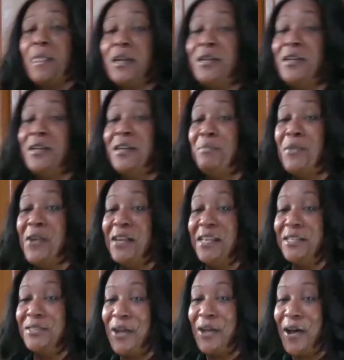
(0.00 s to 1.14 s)
Good
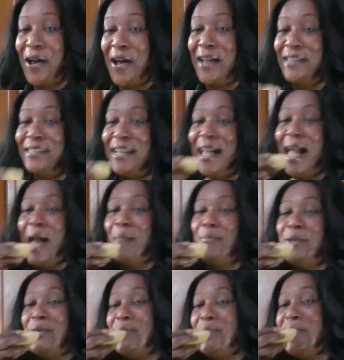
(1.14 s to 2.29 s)
morning, Dawn.
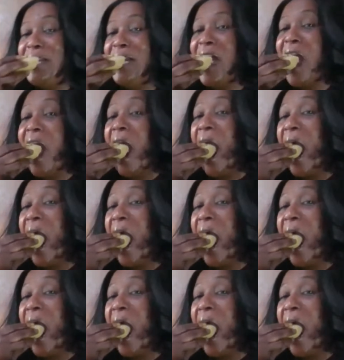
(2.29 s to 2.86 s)
Happy New Year.